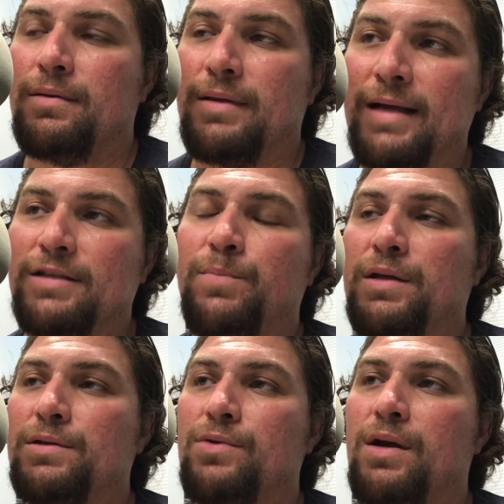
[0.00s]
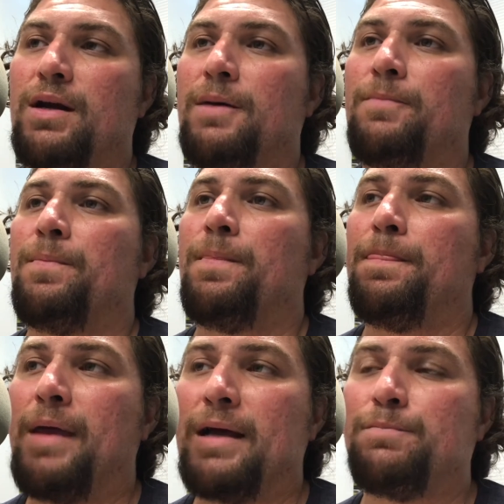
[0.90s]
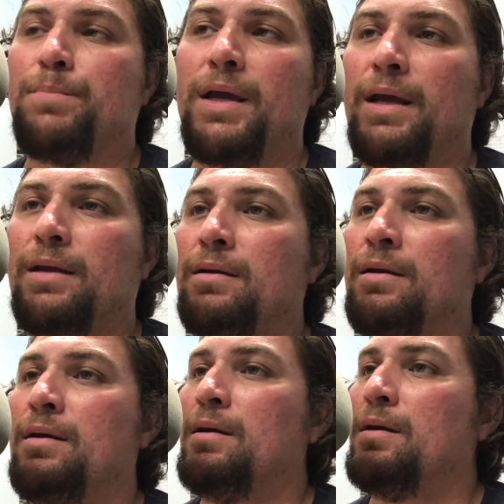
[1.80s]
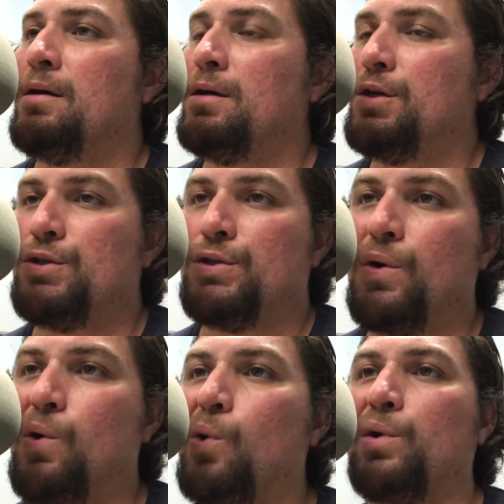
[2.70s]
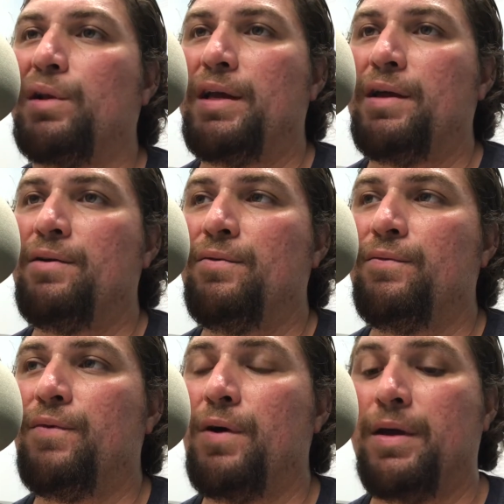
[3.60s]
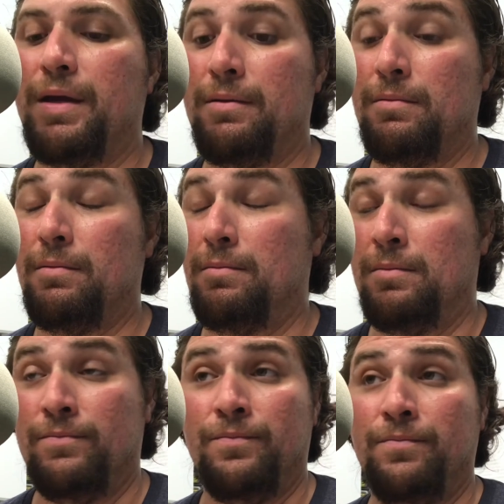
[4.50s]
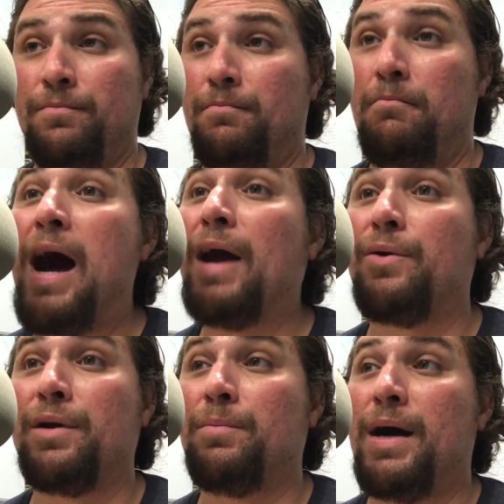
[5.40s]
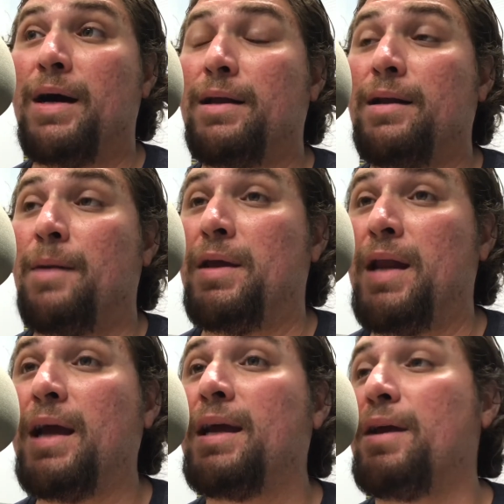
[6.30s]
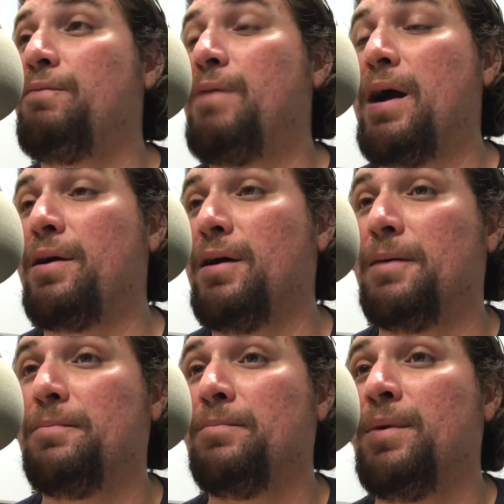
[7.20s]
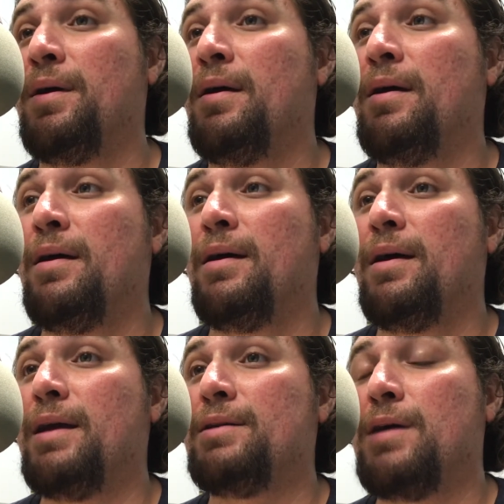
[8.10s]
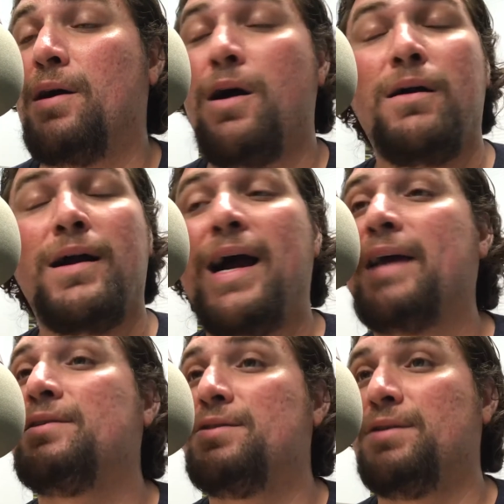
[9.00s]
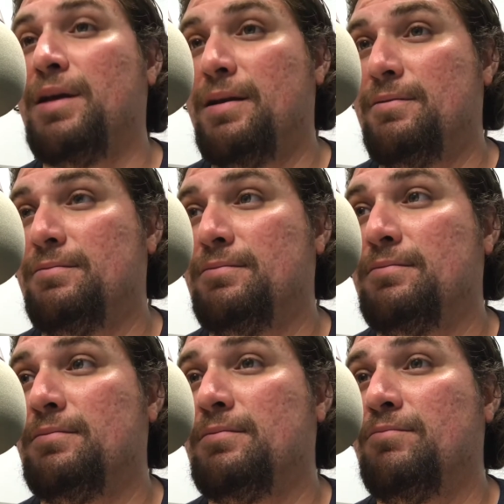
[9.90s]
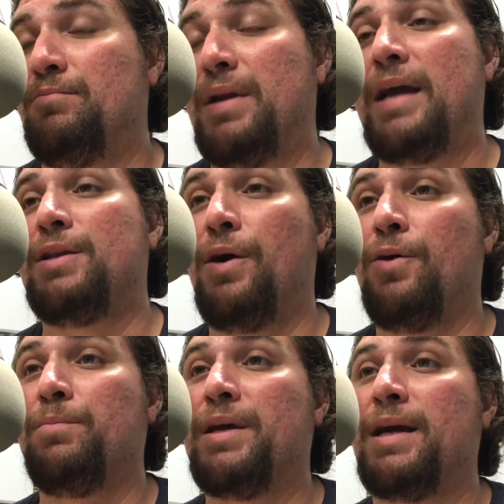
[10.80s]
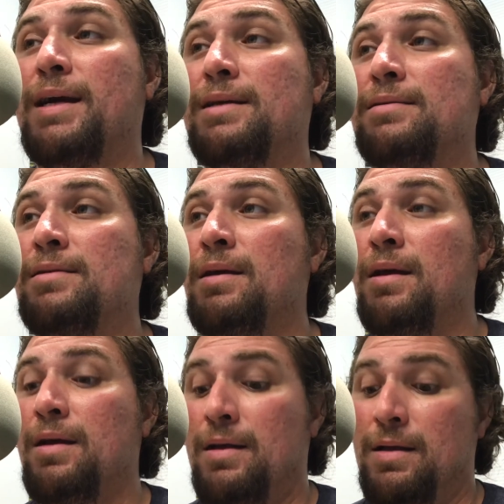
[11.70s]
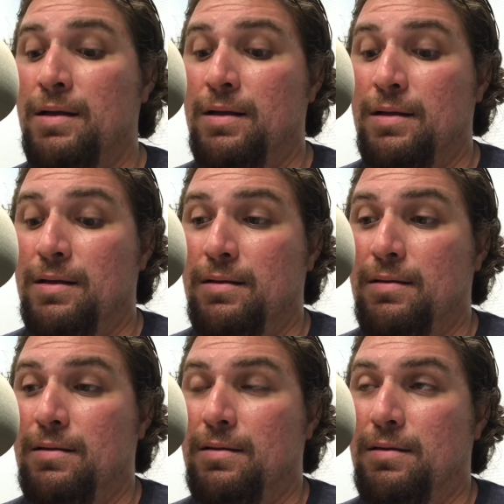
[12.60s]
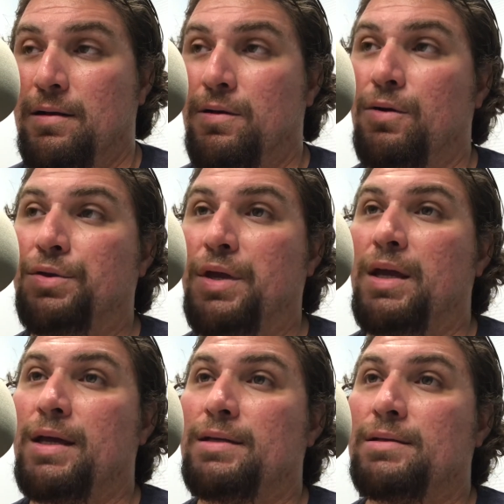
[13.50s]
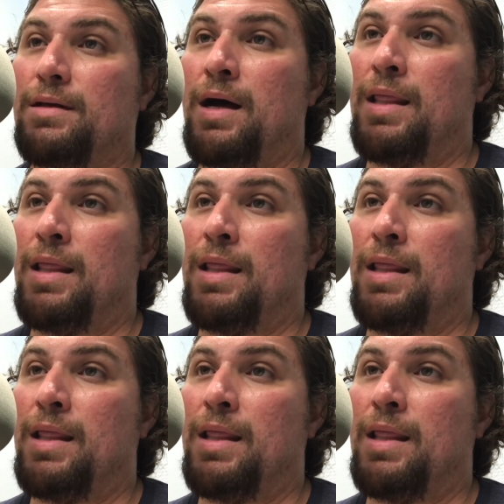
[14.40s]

That's being straight up. That's being totally fucking moderate about it. I mean, I could get fired up and talk all kinds of shit. but I don't, because the whole thing is a